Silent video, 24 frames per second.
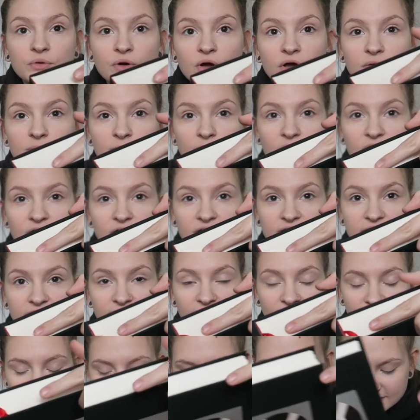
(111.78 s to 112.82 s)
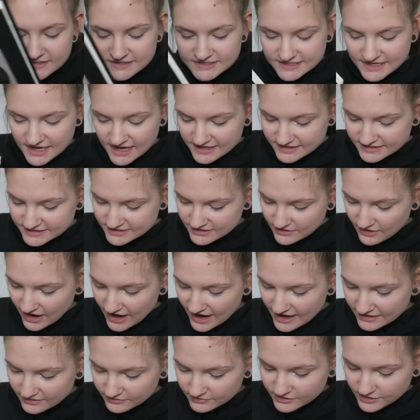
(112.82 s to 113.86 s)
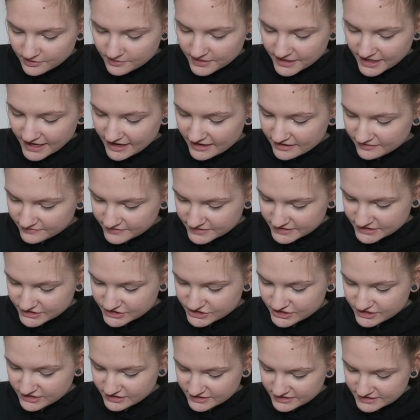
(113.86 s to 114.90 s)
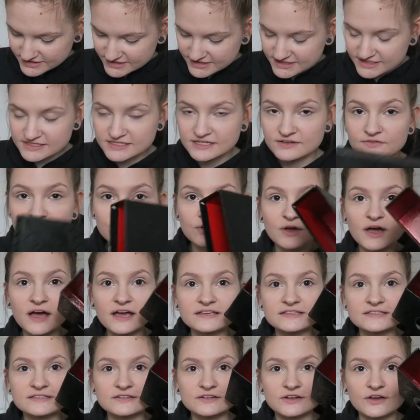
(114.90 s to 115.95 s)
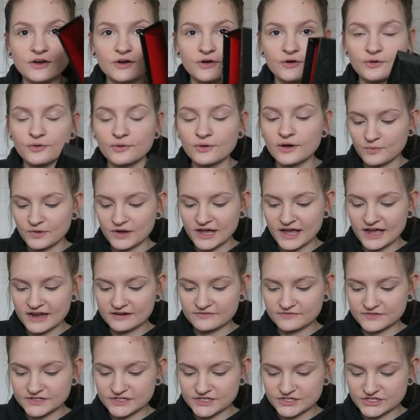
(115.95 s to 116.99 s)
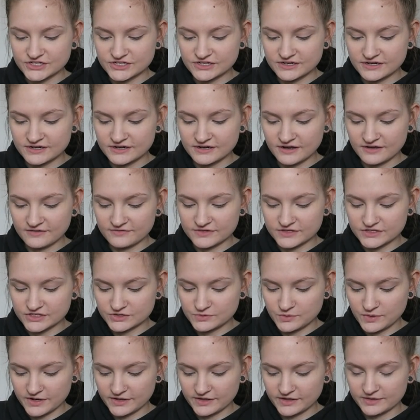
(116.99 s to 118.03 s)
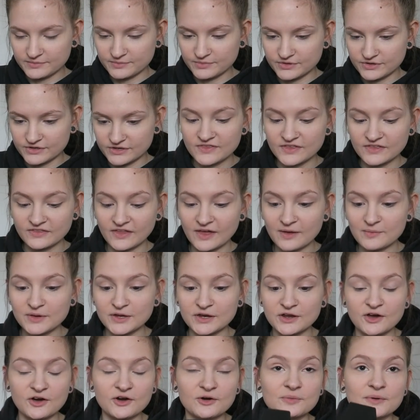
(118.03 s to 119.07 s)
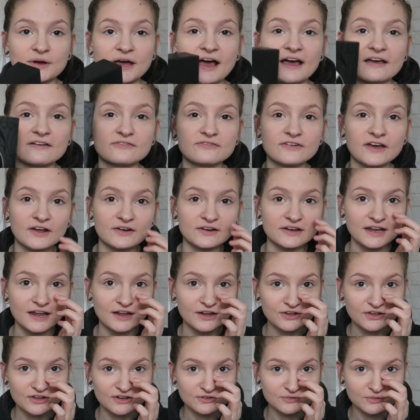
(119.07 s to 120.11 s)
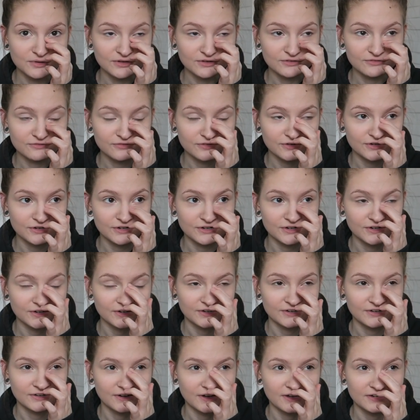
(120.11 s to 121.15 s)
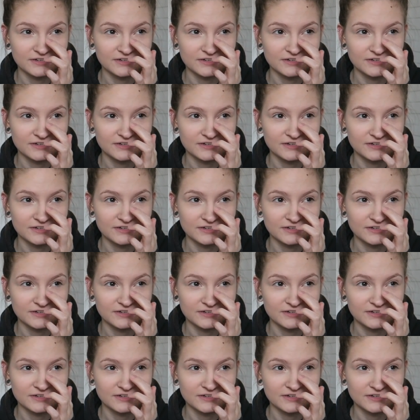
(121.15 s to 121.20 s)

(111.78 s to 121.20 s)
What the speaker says: bookmark on the inside. So I don't know what kind of edition this is. If you guys know what kind of edition of this Twilight book, then let me know. But I found it at Goodwill for